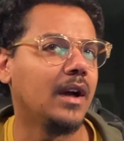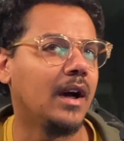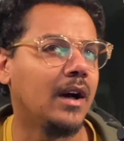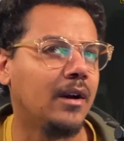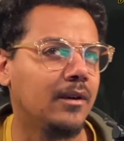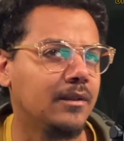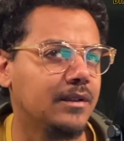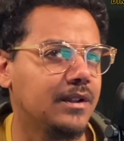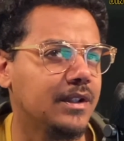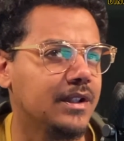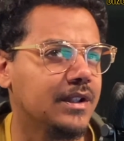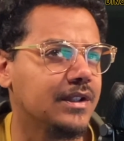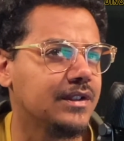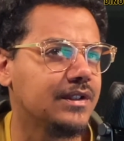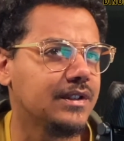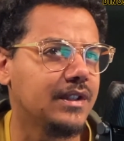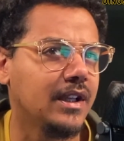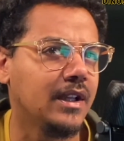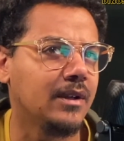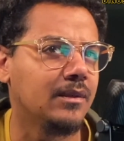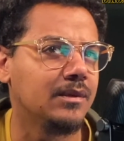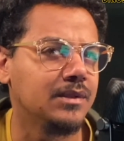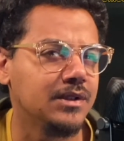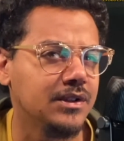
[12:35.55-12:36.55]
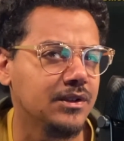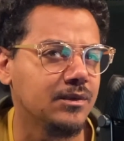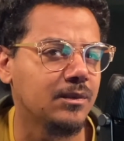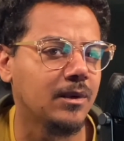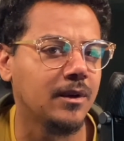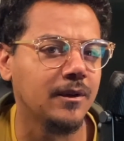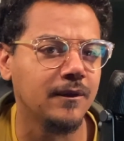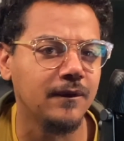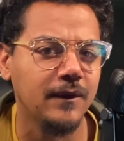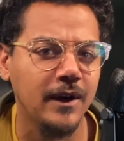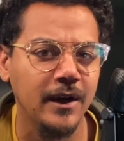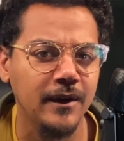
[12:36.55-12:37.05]
a sandwich is worth
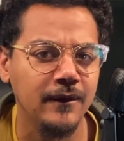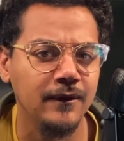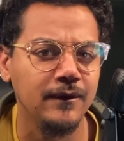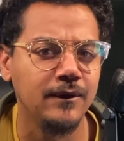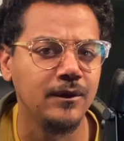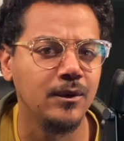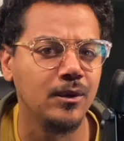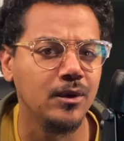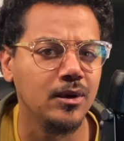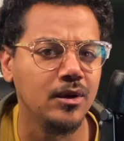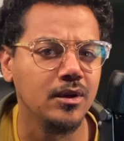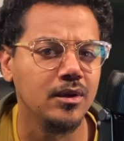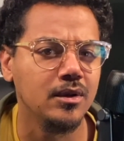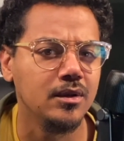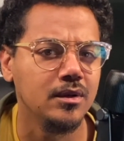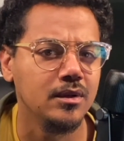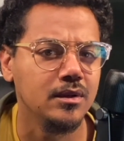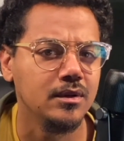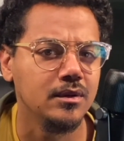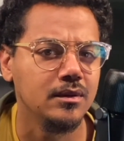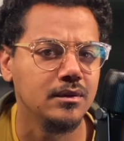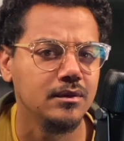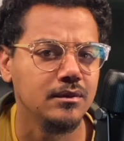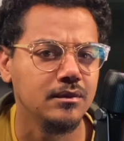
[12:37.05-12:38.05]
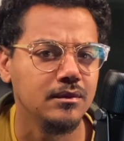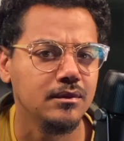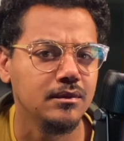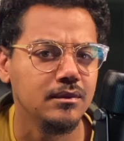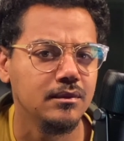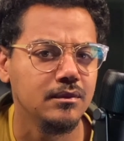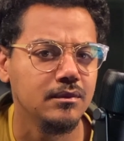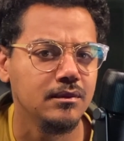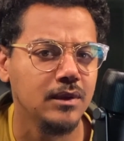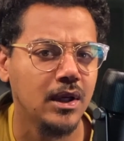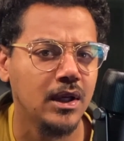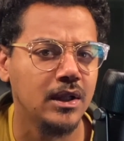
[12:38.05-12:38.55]
fighting for.
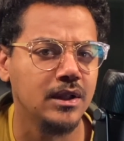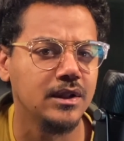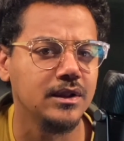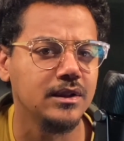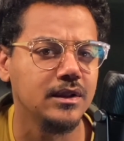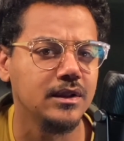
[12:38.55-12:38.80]
Honestly,